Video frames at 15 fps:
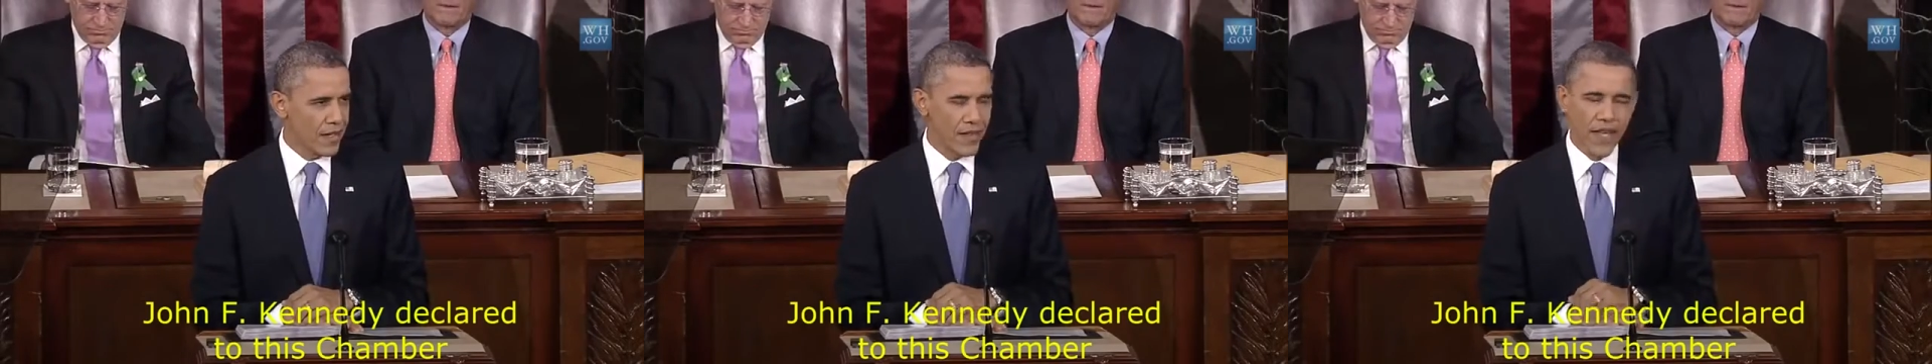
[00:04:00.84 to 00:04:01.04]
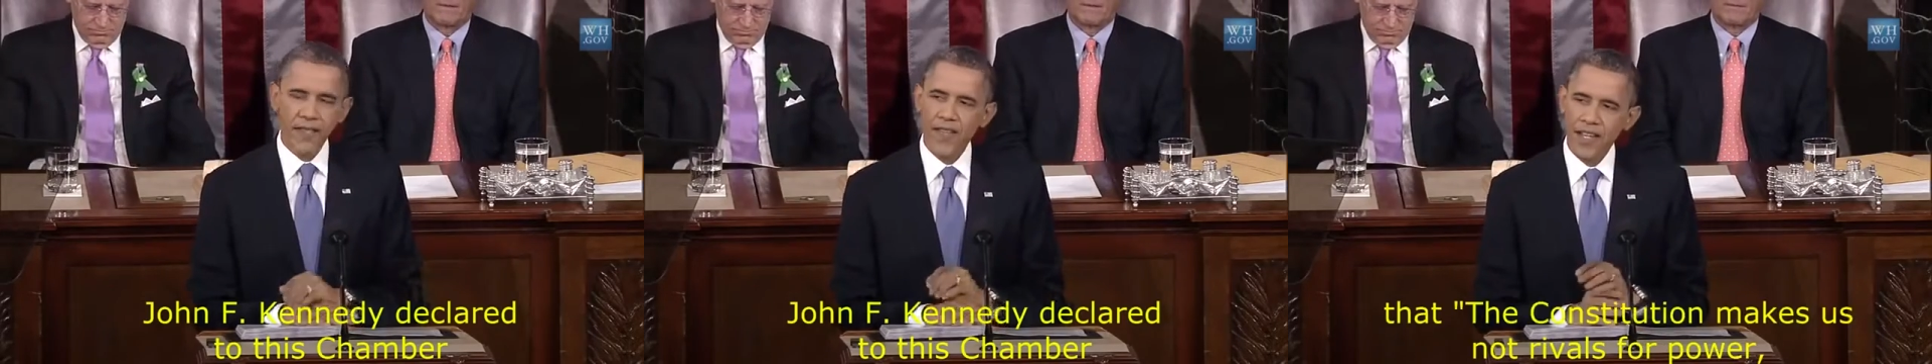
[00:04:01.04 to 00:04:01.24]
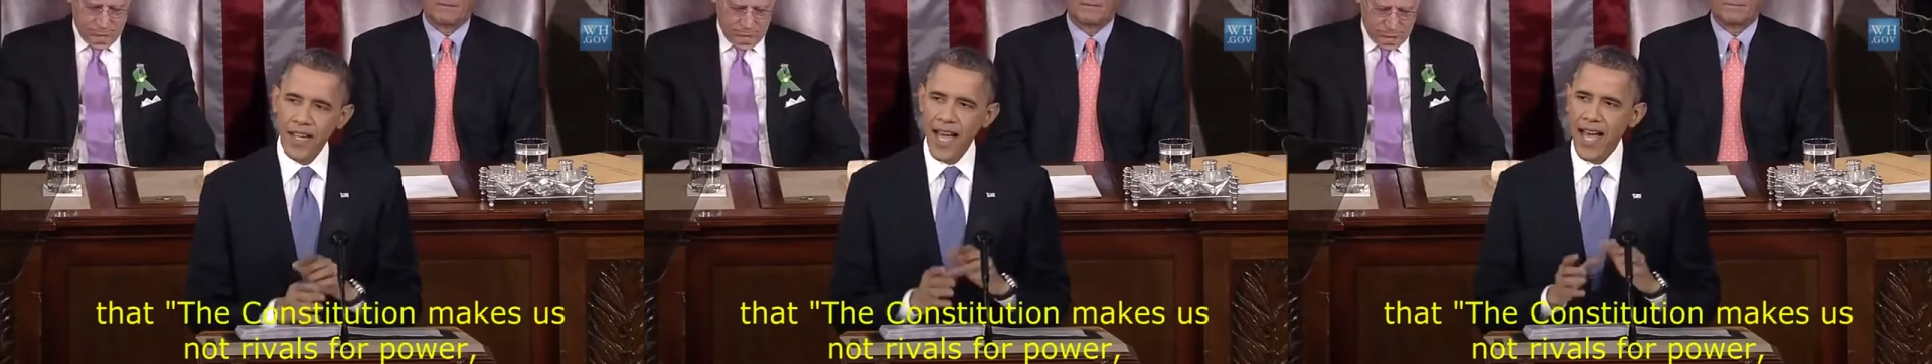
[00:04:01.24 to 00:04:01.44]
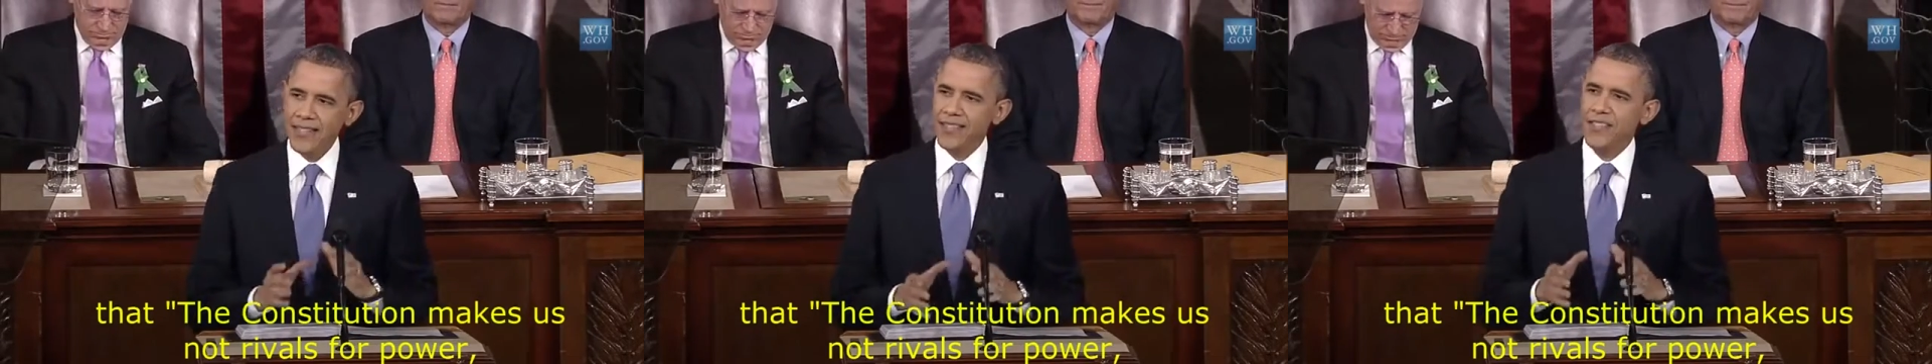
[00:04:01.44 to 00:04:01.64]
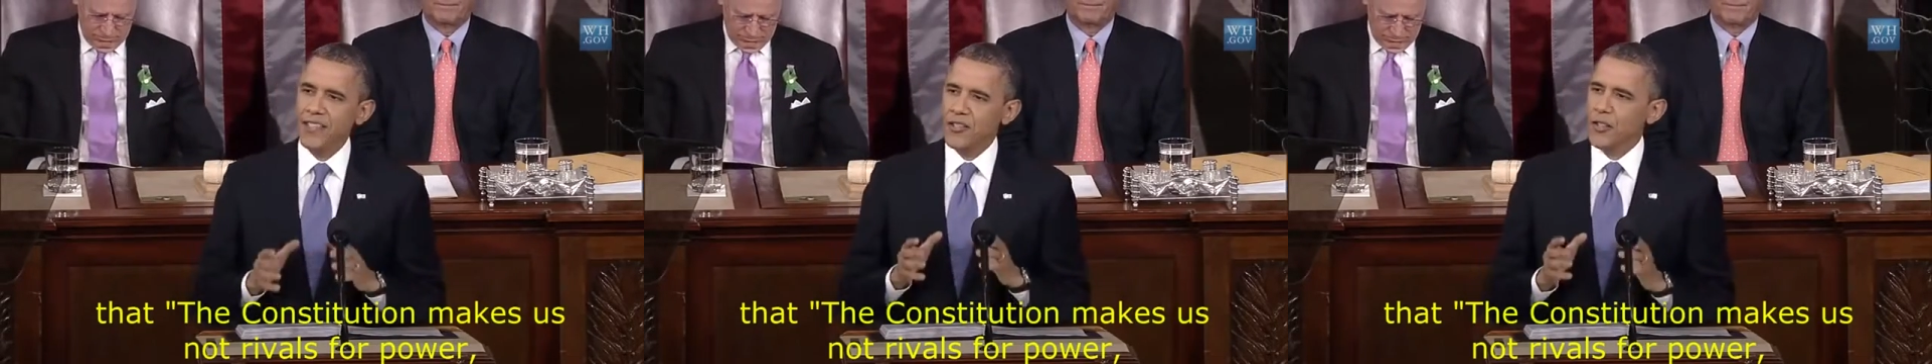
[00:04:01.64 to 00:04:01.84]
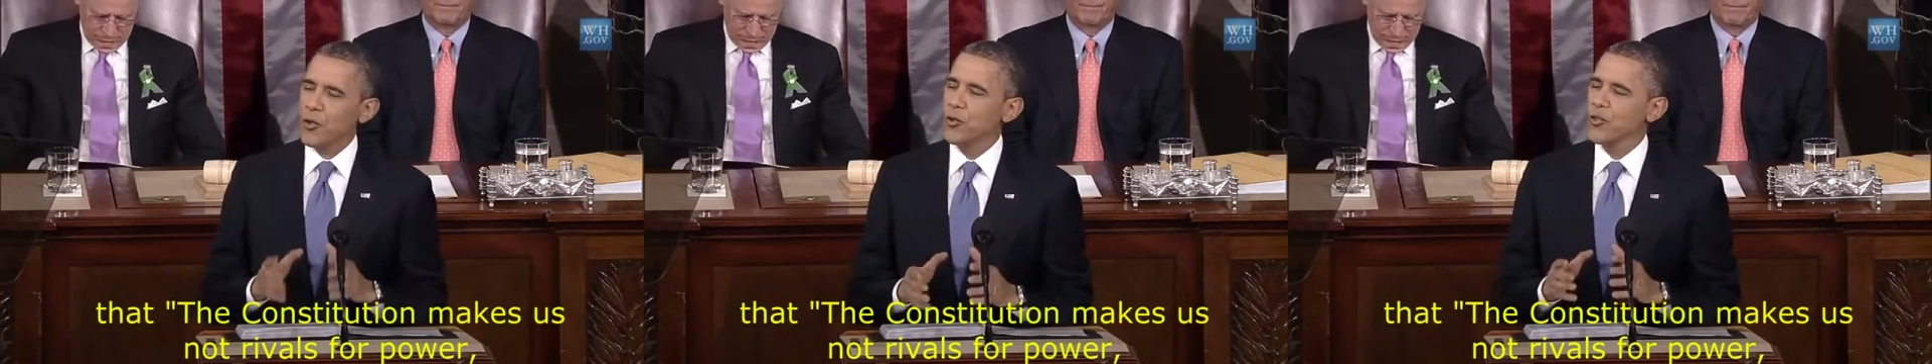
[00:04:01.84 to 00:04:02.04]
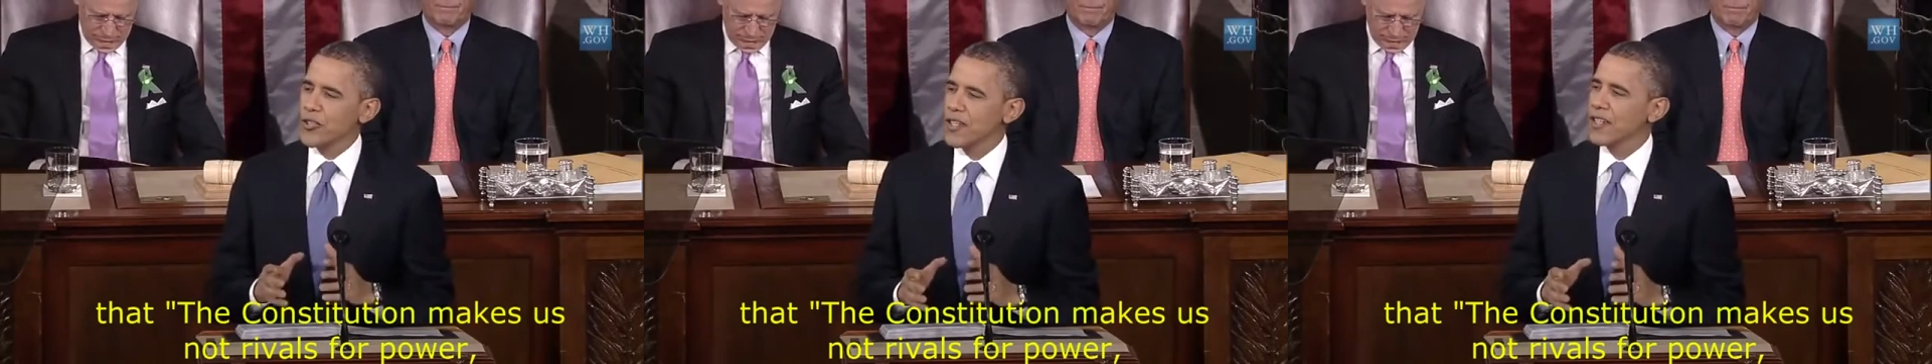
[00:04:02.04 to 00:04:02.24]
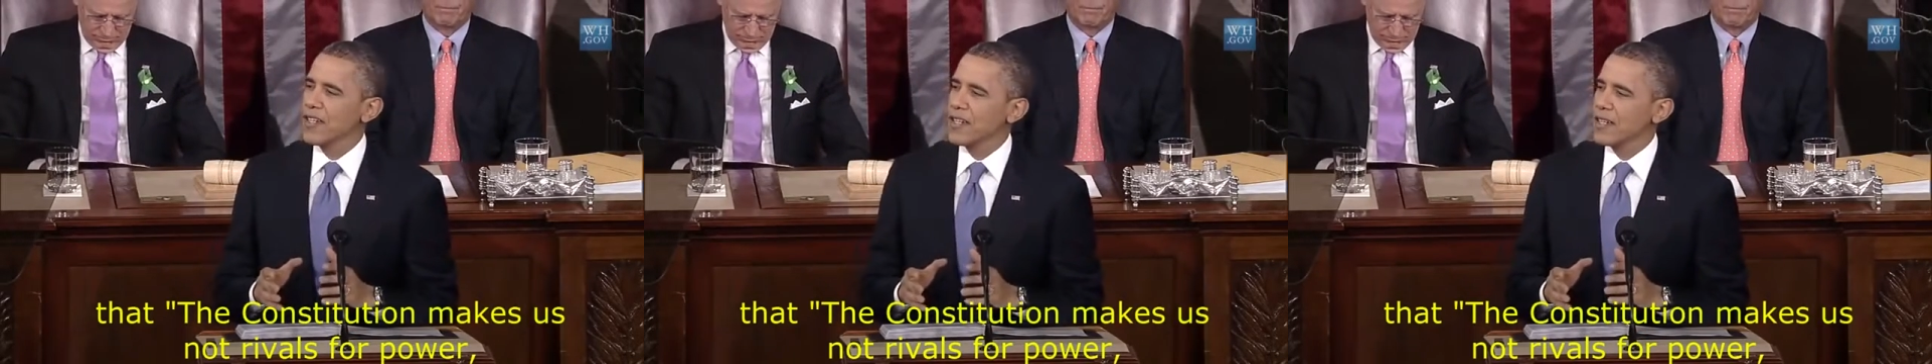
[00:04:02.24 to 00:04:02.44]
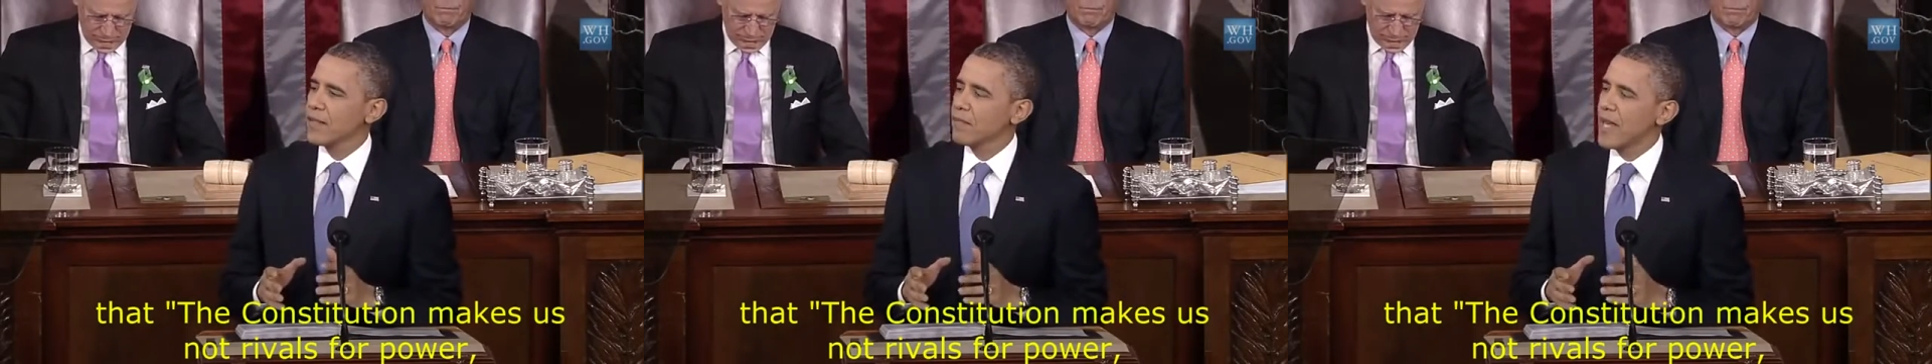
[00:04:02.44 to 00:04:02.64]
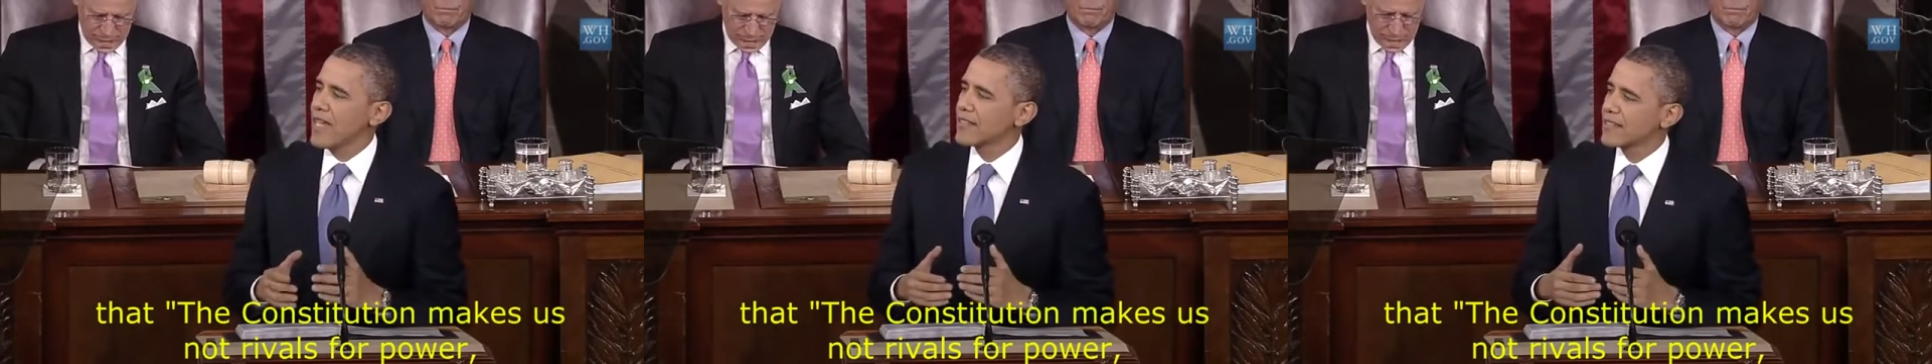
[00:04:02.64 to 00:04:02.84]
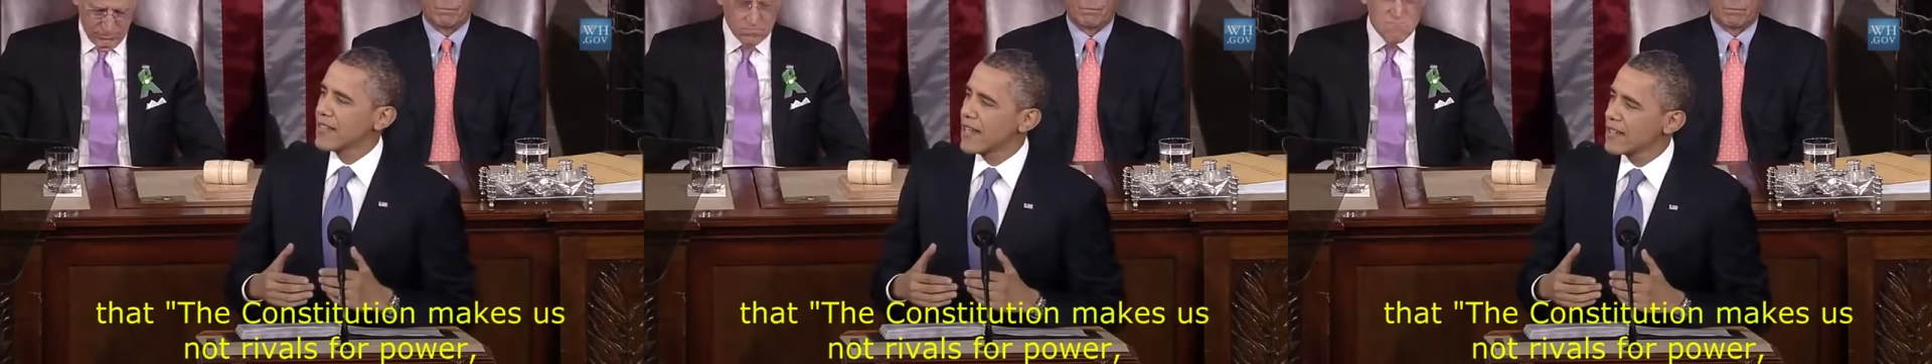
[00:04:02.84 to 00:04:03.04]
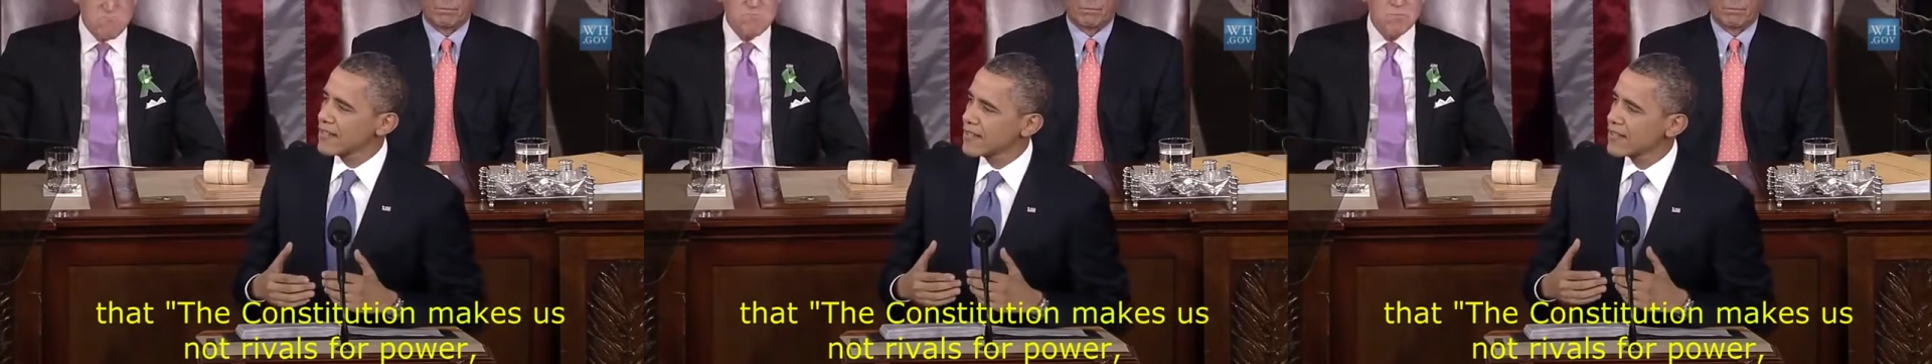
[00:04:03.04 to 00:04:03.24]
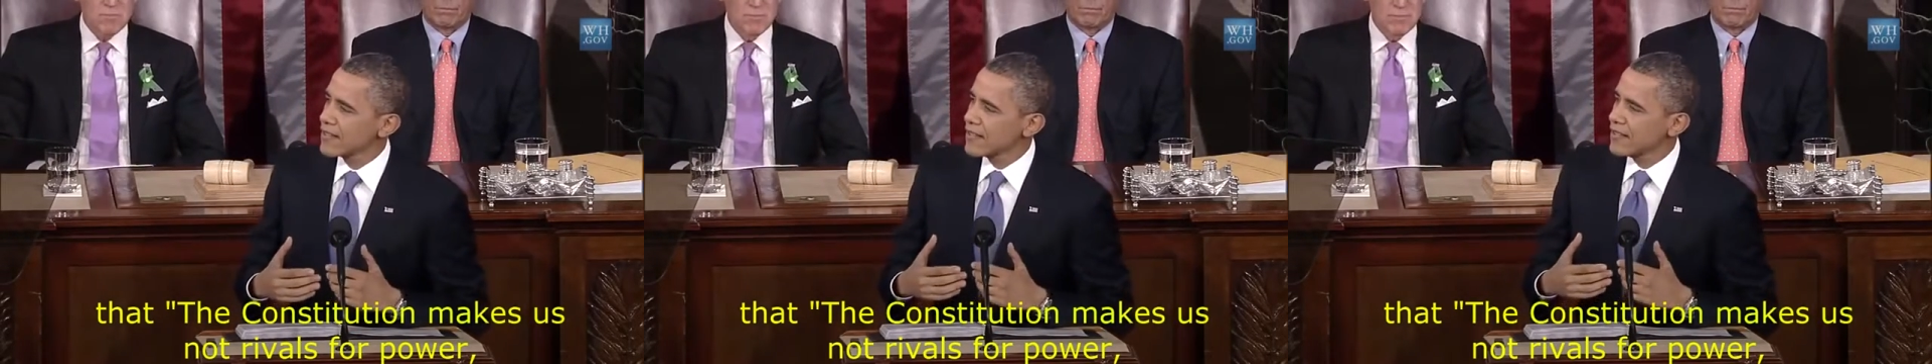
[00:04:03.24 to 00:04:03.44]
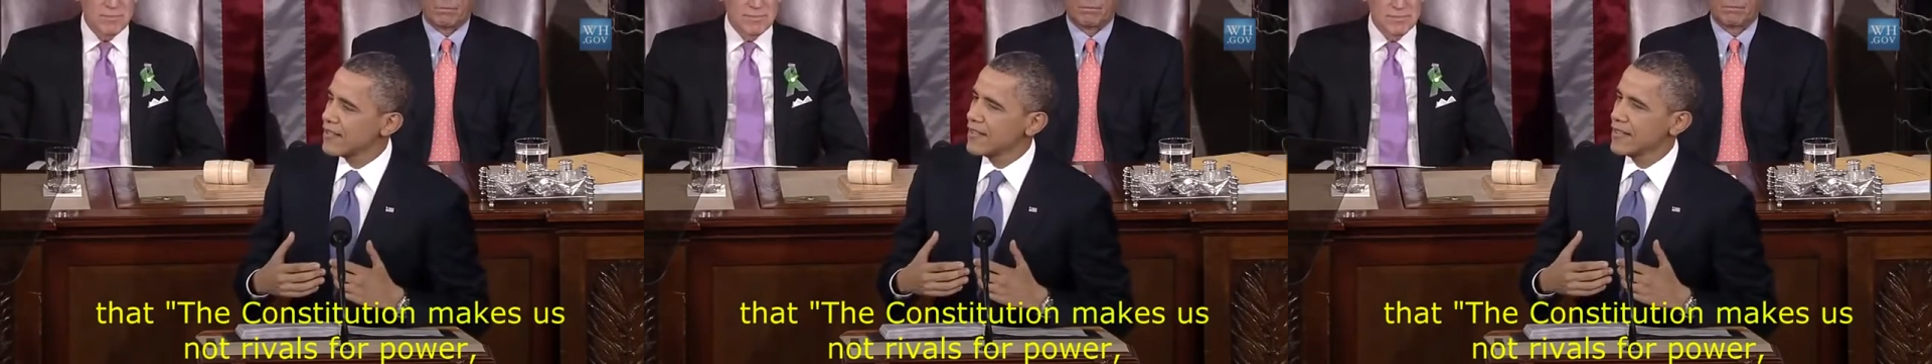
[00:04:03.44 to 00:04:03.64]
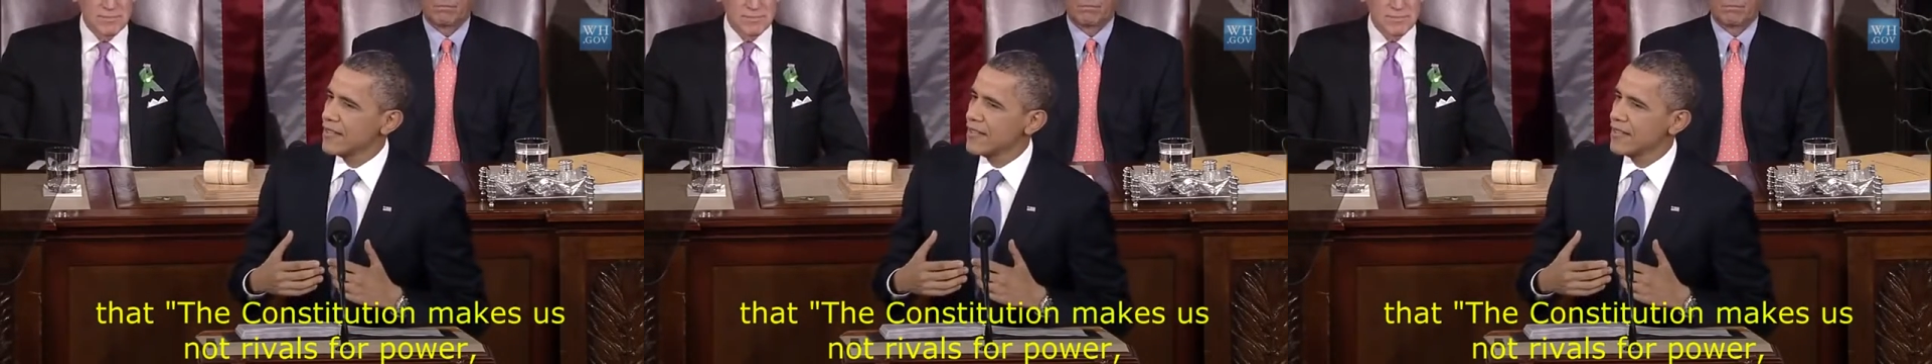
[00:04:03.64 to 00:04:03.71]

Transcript: that the Constitution makes us